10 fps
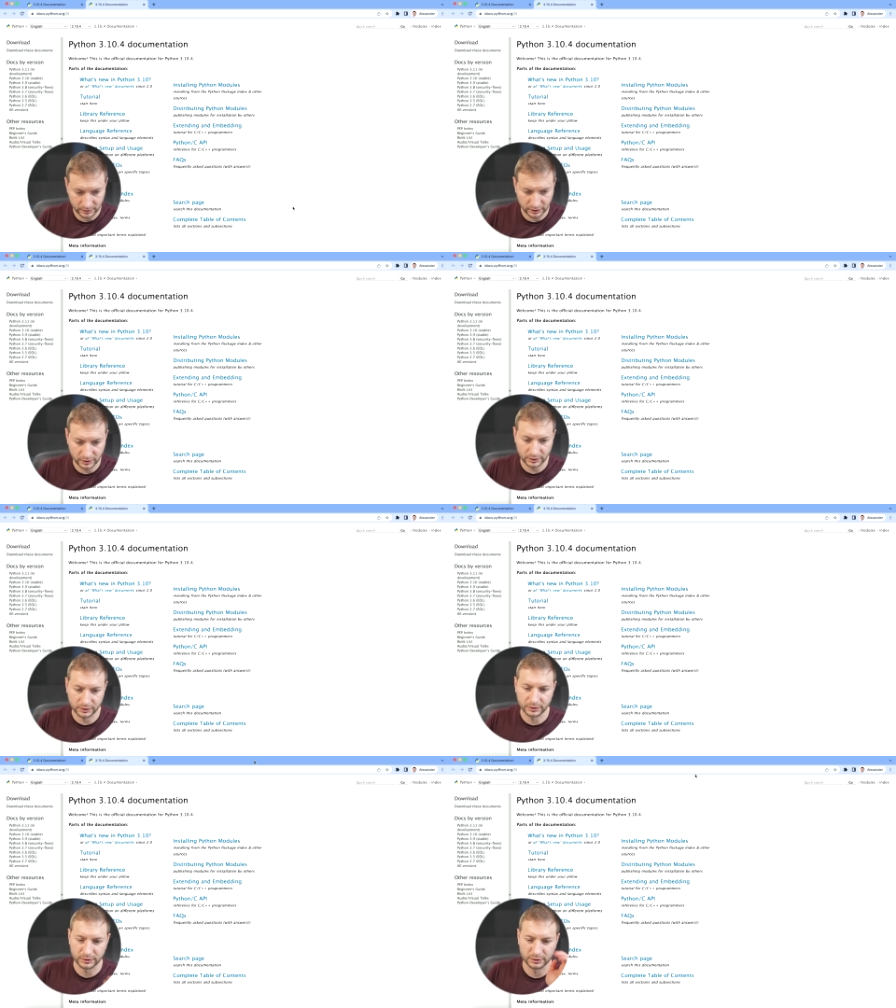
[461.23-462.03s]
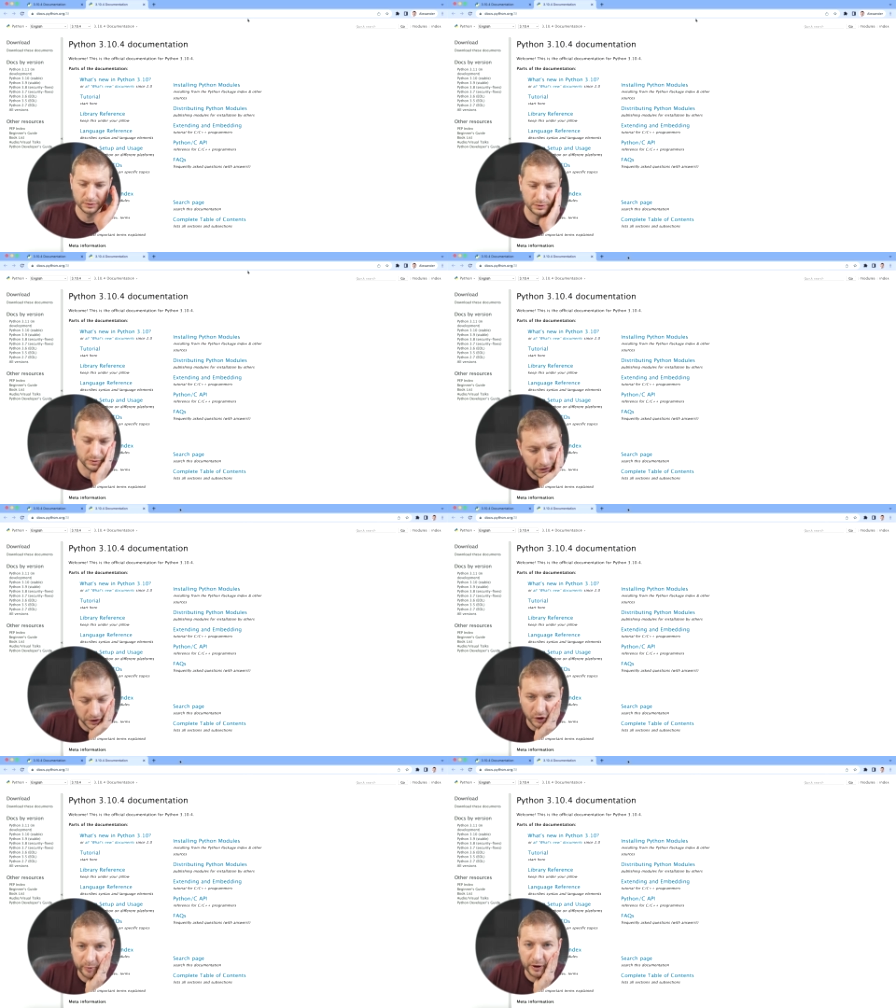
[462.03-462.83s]
Oh,
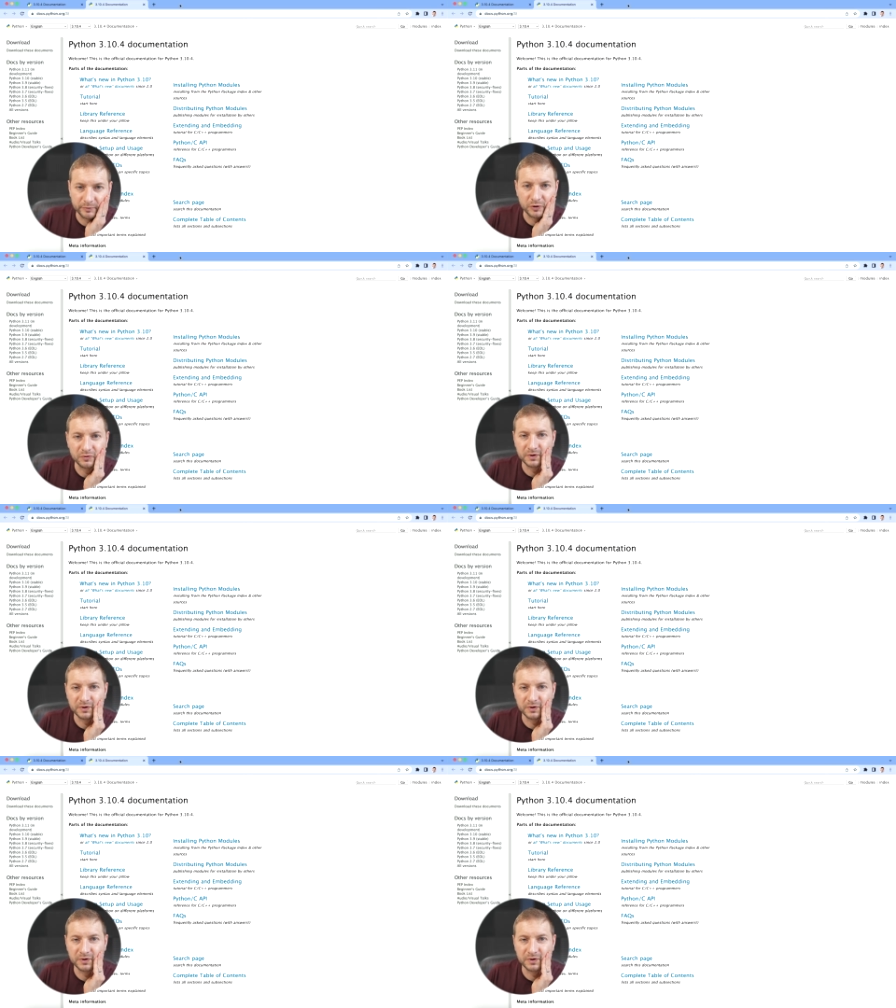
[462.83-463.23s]
it opened up two